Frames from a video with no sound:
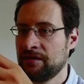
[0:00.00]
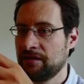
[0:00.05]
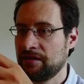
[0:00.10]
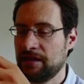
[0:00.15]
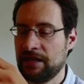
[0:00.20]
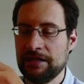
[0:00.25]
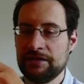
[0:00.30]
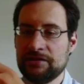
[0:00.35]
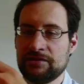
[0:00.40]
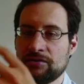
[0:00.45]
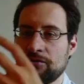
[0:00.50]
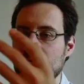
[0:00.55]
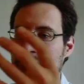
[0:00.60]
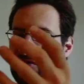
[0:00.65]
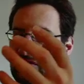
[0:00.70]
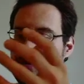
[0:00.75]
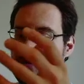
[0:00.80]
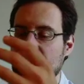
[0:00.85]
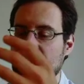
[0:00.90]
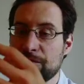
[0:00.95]
I don't
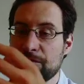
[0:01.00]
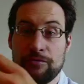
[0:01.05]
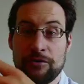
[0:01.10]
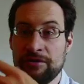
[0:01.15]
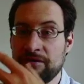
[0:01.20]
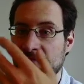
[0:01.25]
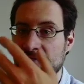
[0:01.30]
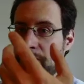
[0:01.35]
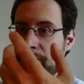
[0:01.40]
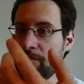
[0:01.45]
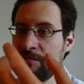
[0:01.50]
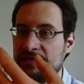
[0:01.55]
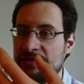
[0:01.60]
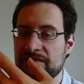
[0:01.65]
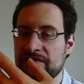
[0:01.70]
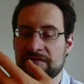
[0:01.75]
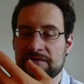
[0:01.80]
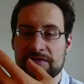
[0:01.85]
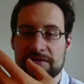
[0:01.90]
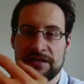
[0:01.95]
see much point. For me, this
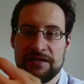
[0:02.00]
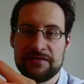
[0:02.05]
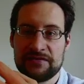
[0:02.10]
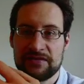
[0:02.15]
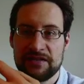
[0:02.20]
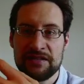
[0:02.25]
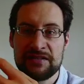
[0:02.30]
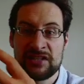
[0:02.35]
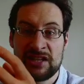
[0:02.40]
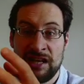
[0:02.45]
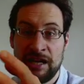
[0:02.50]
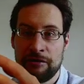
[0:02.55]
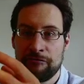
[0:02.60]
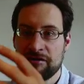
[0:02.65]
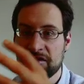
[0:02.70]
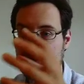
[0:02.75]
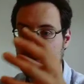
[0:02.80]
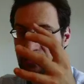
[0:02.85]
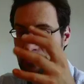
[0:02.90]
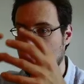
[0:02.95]
is it's
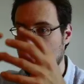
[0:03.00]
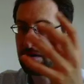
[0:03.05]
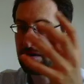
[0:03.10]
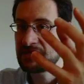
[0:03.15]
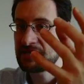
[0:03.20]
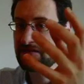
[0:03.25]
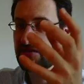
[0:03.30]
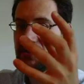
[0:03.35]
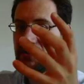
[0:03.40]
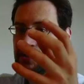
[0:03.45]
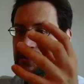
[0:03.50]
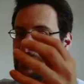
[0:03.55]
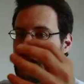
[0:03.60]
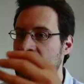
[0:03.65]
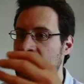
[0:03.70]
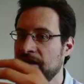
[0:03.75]
hilarious, the complexity.